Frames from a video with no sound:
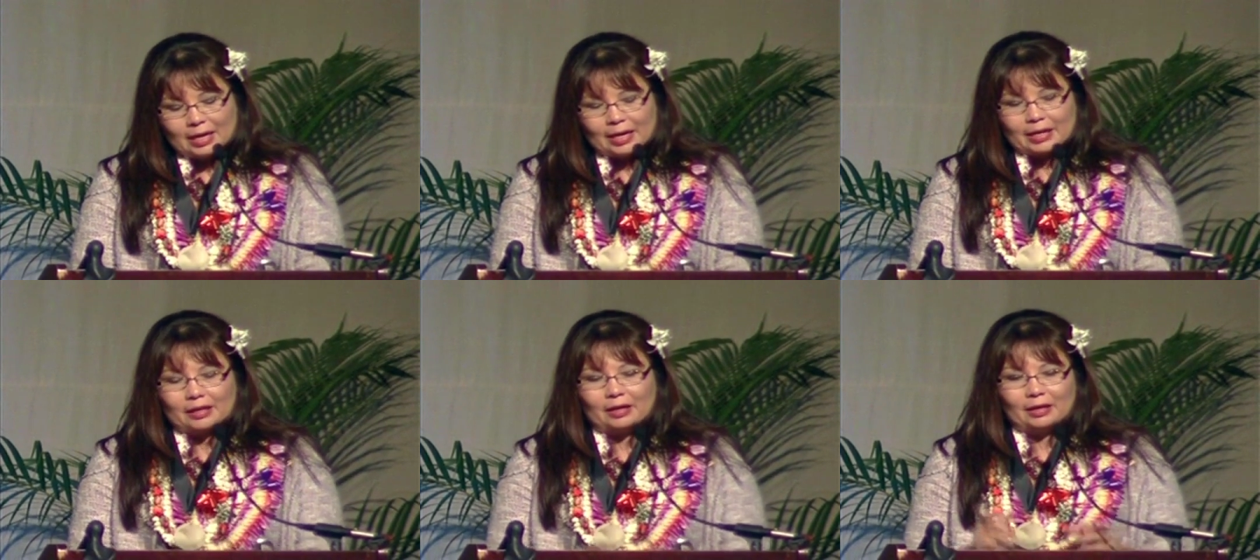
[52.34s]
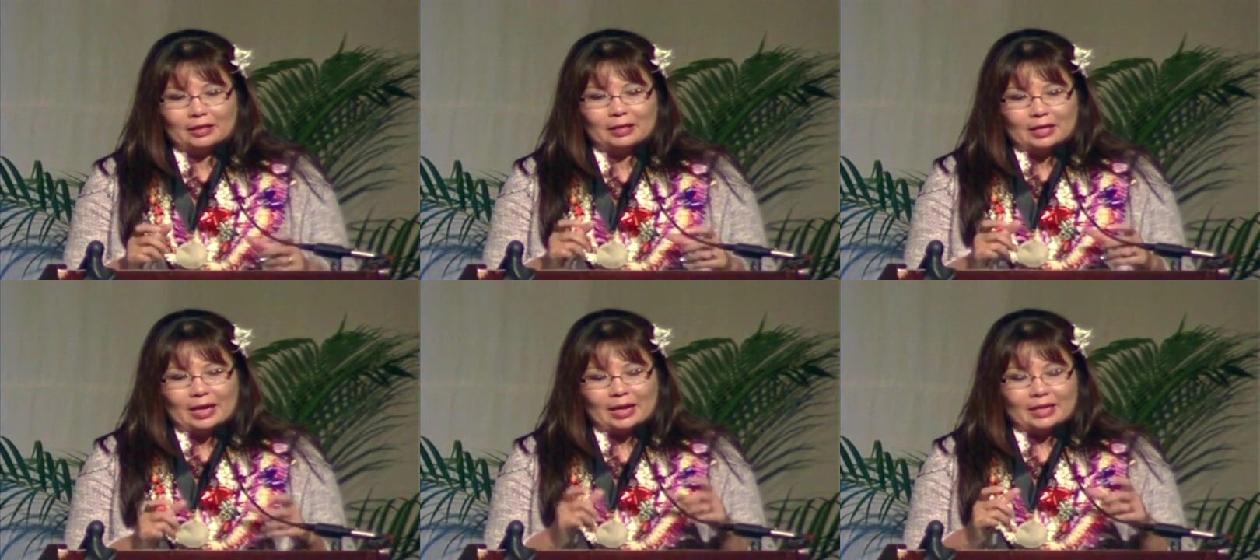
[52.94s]
And I thought,
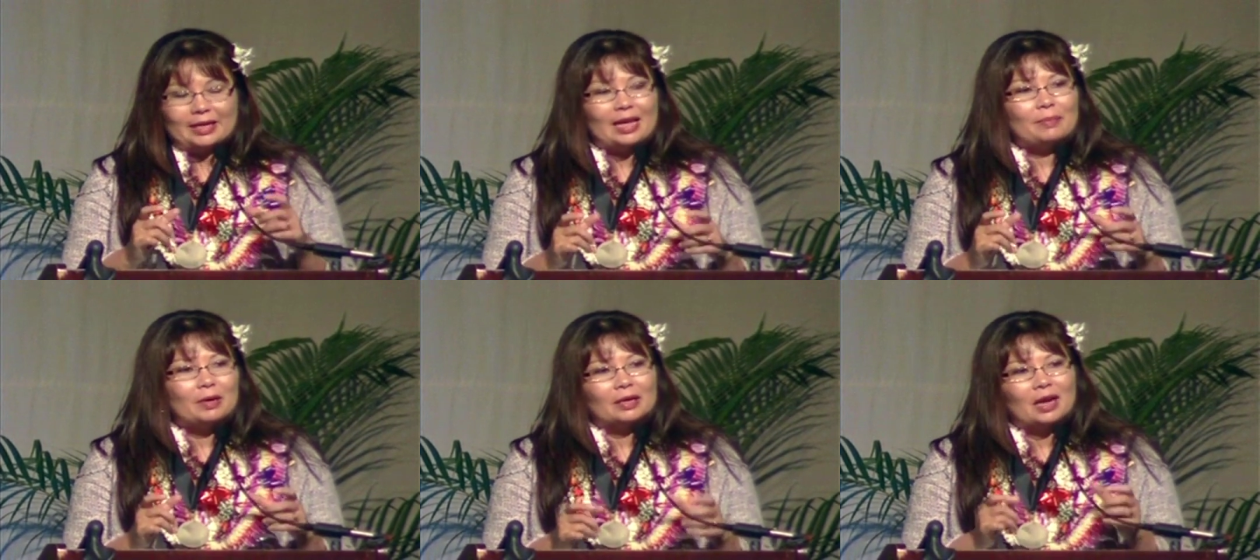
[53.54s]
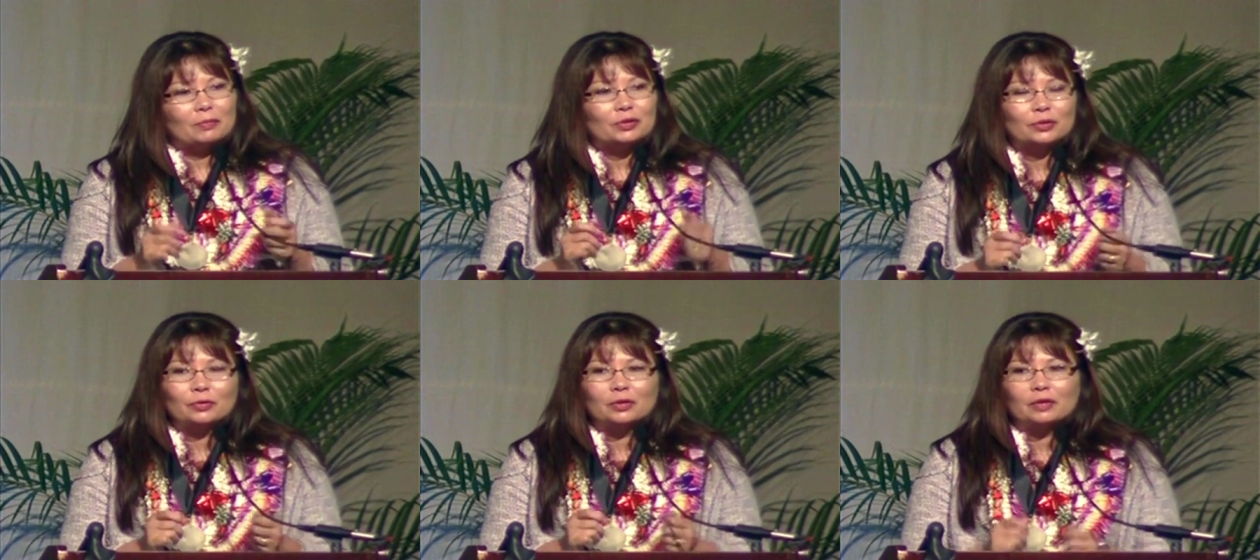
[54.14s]
and it came in, and I was
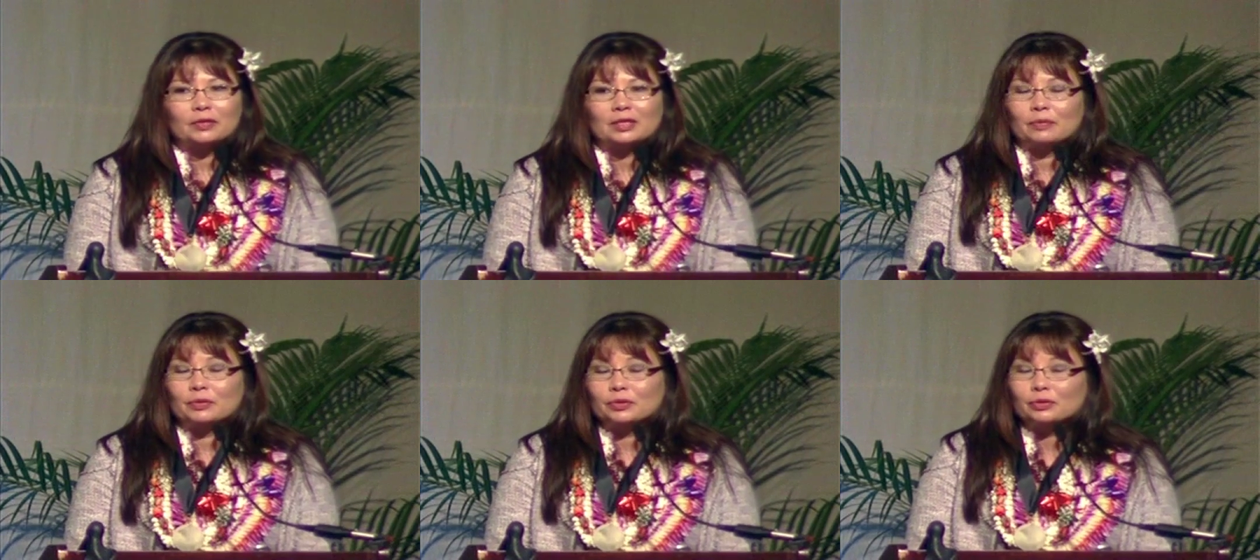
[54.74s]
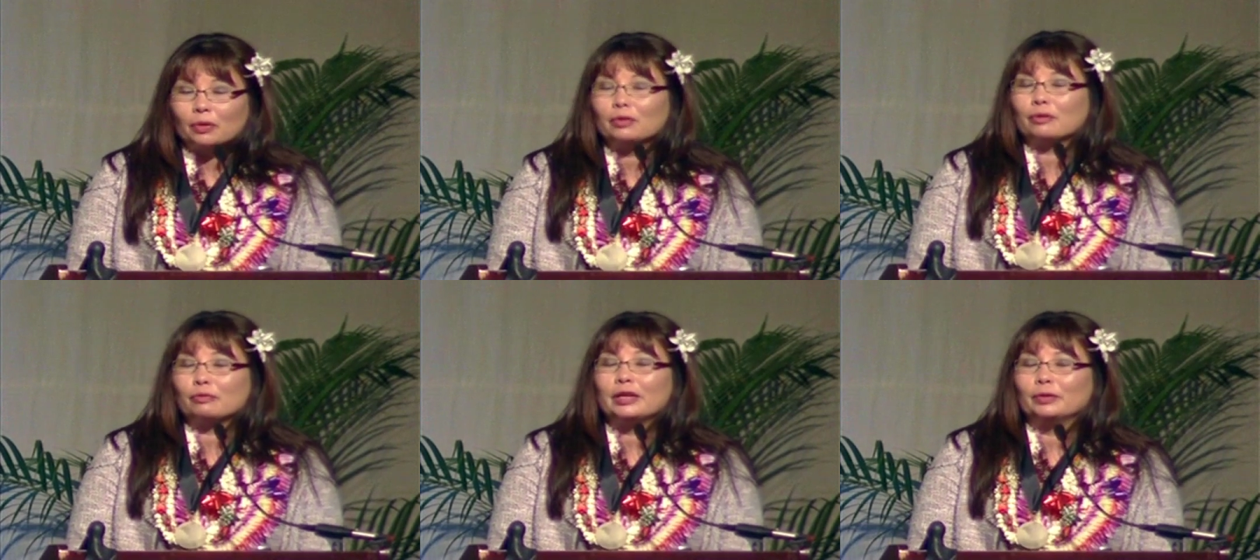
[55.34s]
so nervous, and I was so
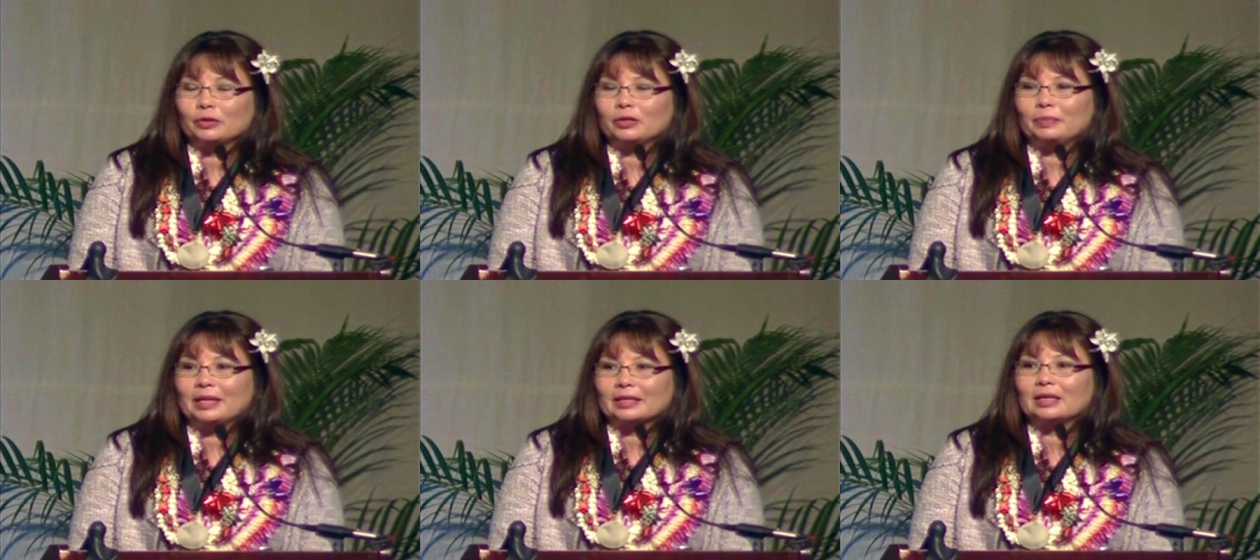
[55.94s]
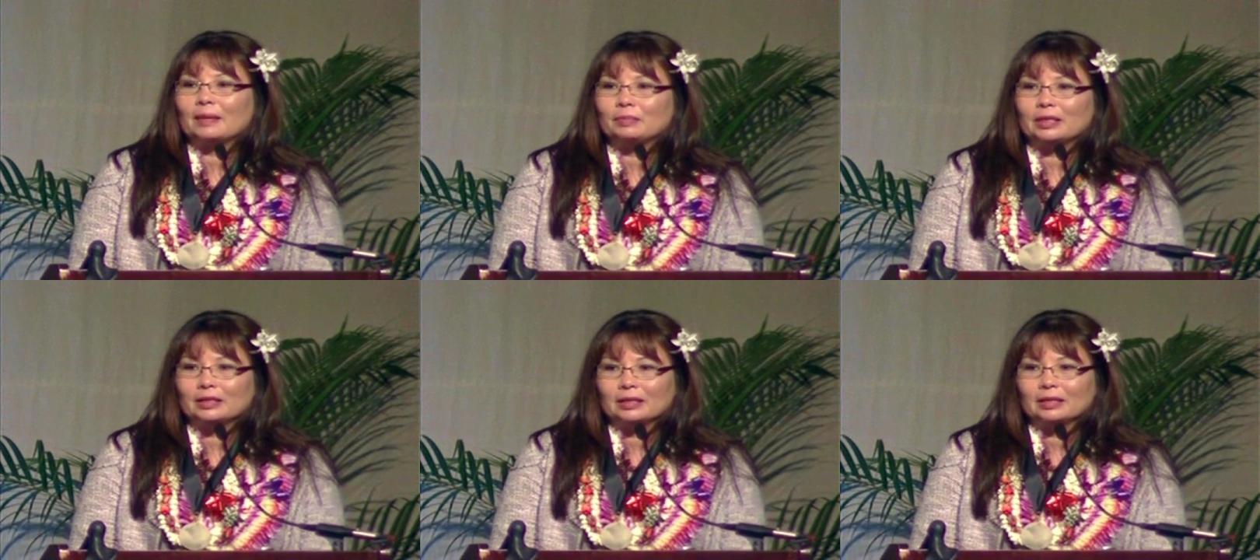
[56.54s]
thrilled to be
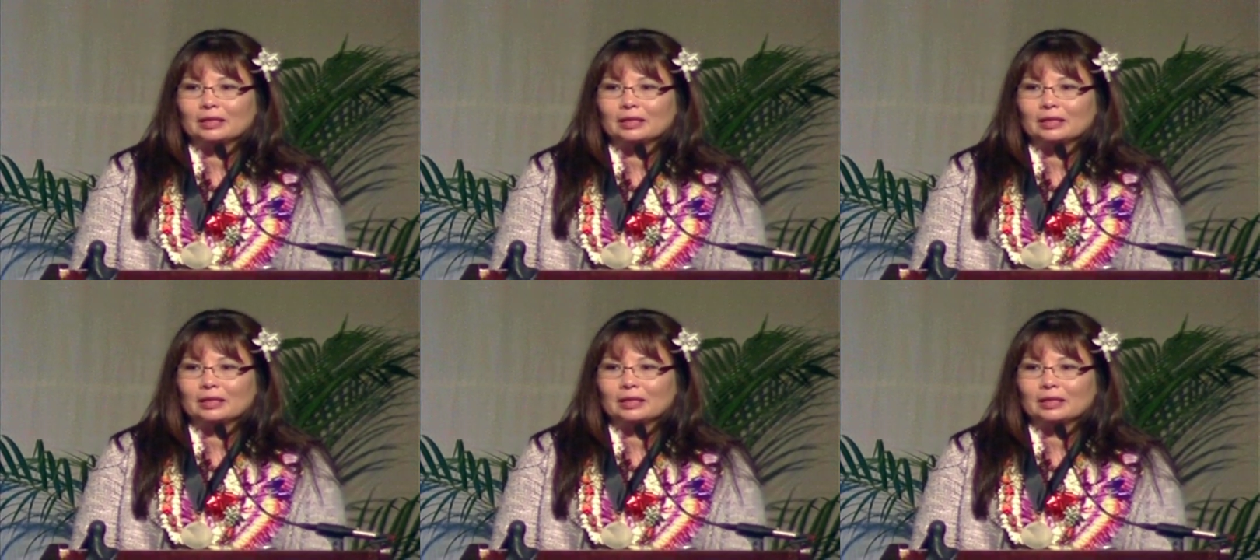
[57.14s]
accepted.